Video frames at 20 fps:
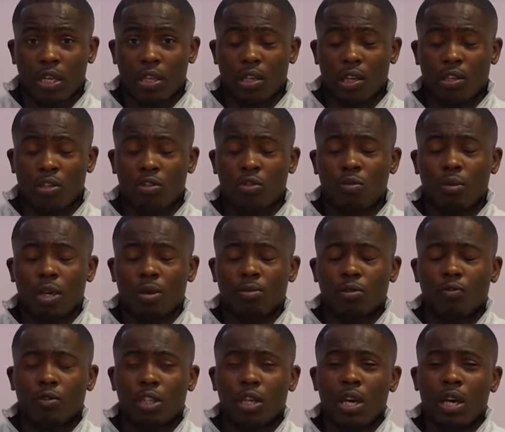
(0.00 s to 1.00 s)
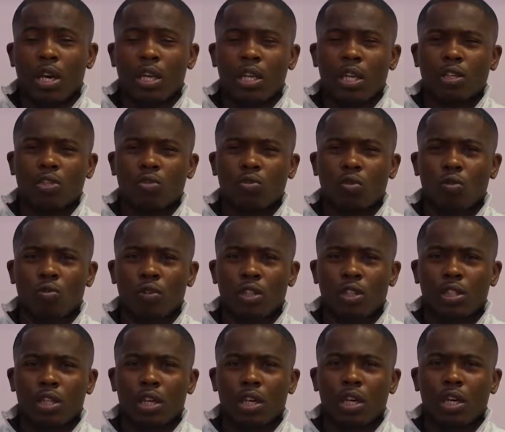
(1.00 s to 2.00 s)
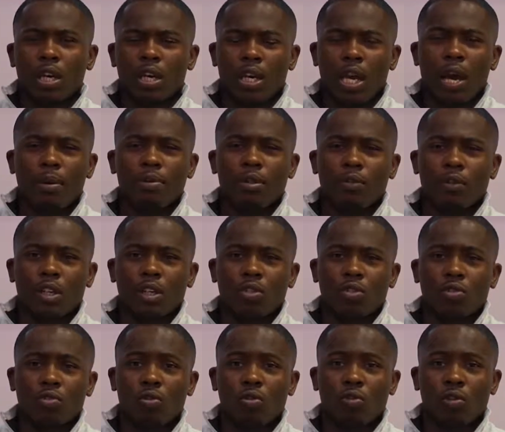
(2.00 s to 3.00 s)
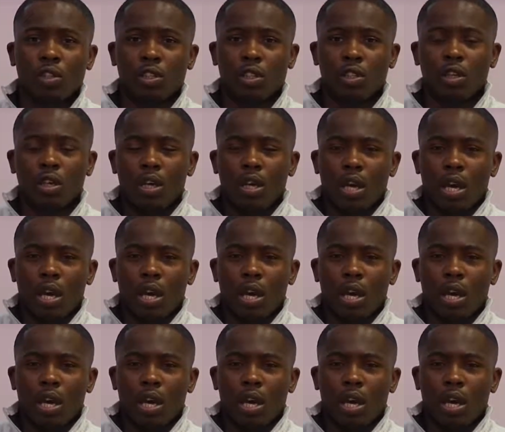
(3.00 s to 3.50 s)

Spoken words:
and you be able to really hear their stories, their captivating stories, and